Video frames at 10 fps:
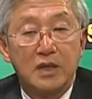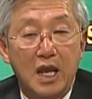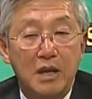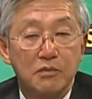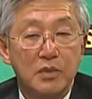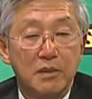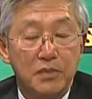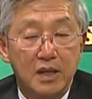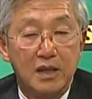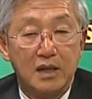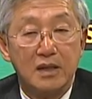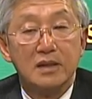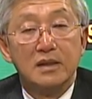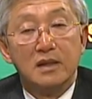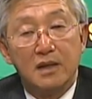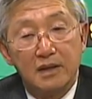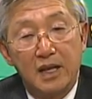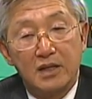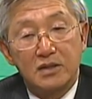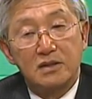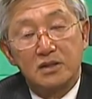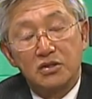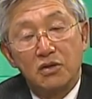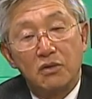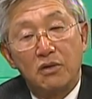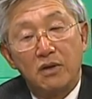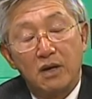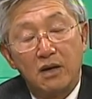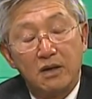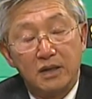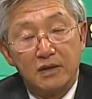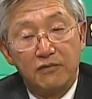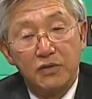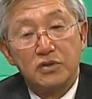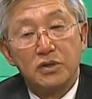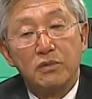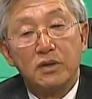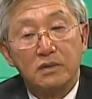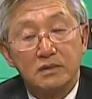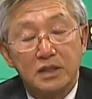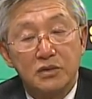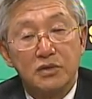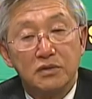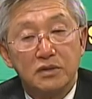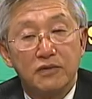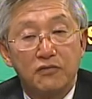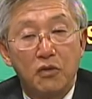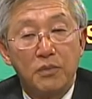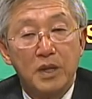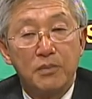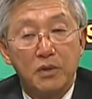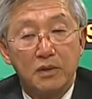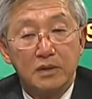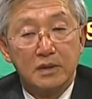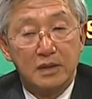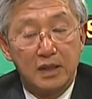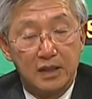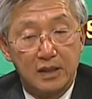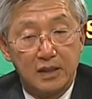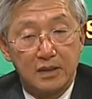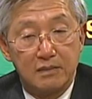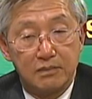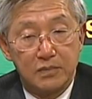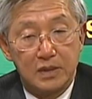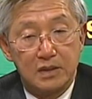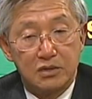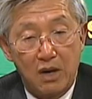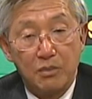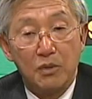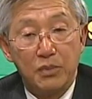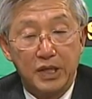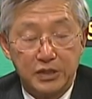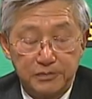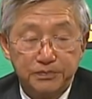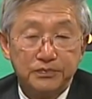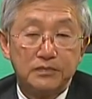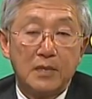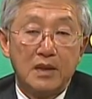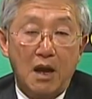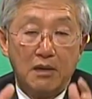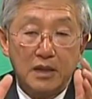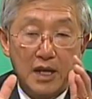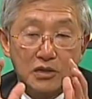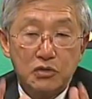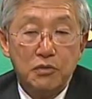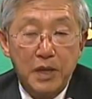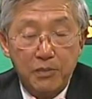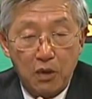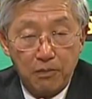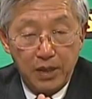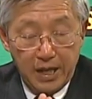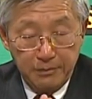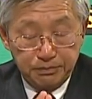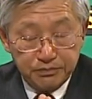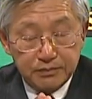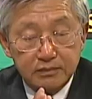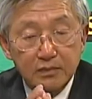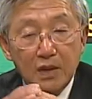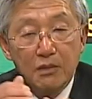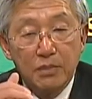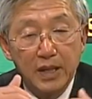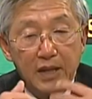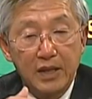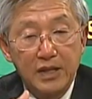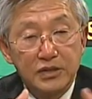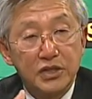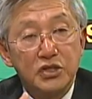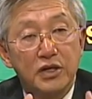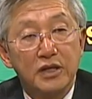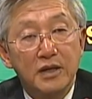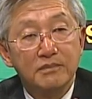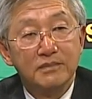game, maybe next show or in the future, we'll introduce the 4 people Scramble Bridge. Now, as 2 people play against each other,